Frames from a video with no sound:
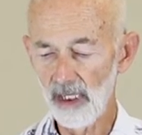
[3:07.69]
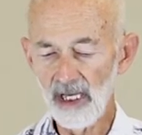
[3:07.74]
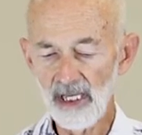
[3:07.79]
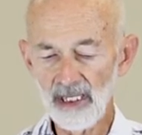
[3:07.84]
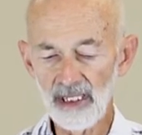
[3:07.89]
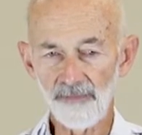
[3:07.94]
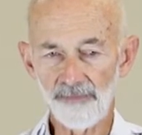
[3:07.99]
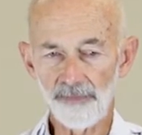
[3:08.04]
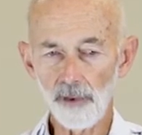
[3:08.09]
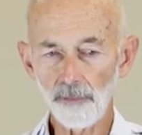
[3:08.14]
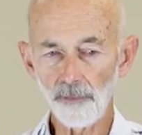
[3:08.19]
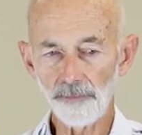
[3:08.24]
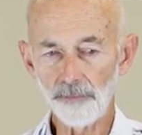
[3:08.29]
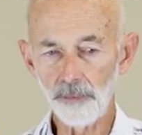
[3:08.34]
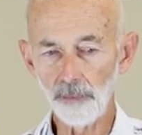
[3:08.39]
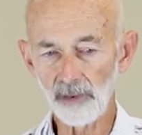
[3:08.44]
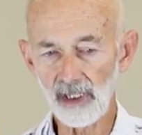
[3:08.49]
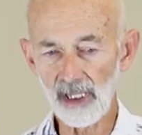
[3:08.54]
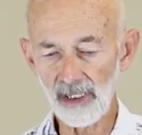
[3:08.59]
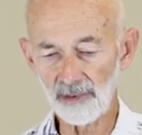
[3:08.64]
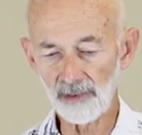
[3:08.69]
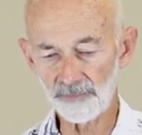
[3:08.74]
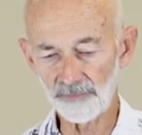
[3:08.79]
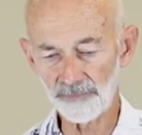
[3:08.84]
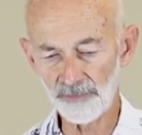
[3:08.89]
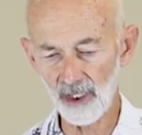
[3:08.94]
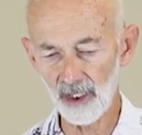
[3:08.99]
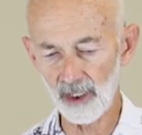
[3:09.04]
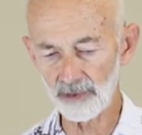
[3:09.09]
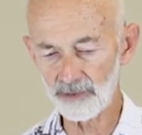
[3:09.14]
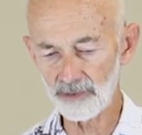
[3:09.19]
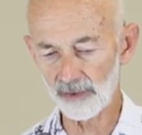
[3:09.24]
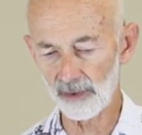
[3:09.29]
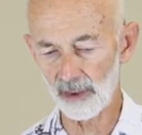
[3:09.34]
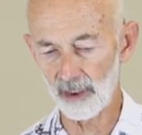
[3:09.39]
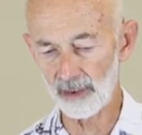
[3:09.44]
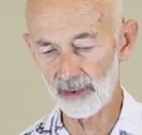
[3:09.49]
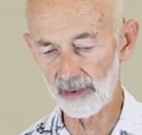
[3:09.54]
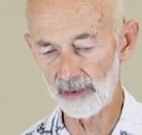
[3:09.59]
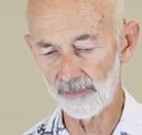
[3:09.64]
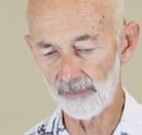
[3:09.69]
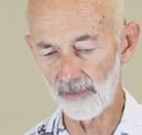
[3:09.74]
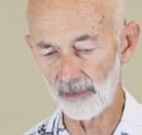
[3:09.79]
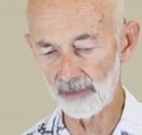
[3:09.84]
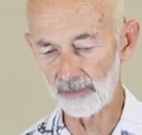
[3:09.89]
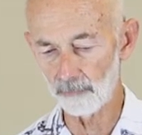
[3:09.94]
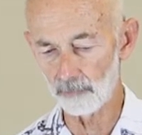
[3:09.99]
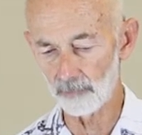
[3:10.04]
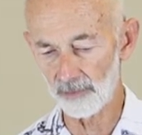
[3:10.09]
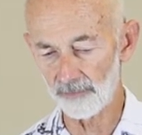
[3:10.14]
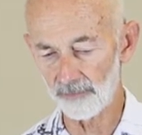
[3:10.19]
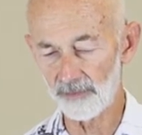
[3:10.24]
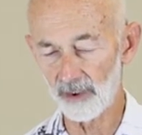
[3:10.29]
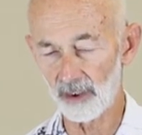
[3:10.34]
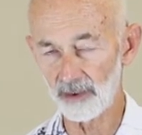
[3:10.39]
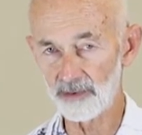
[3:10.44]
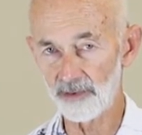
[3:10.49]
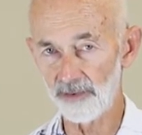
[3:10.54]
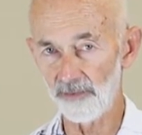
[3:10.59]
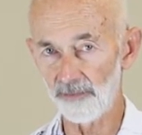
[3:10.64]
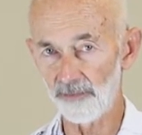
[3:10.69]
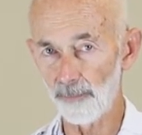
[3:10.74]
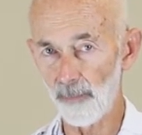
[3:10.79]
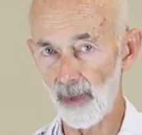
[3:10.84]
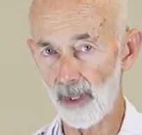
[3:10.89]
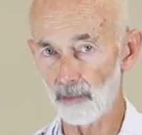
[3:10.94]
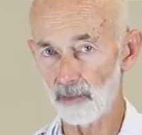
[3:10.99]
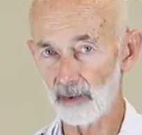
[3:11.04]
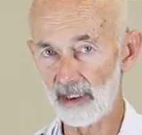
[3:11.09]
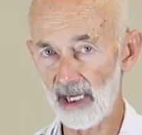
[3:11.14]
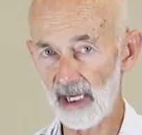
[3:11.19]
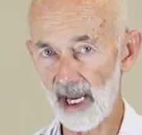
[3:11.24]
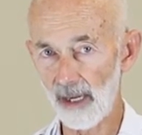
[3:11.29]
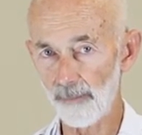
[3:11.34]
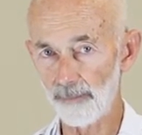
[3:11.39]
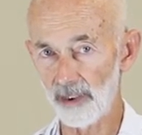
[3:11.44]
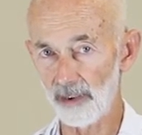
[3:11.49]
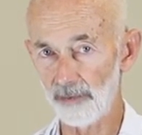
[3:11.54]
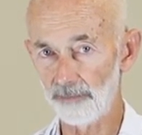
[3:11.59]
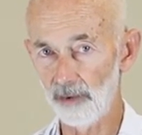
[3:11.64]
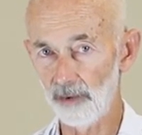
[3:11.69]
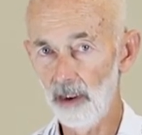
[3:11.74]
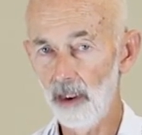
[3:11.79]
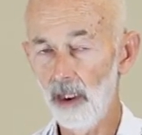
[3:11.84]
If those two legs touch, like if they were to touch this metal cabinet,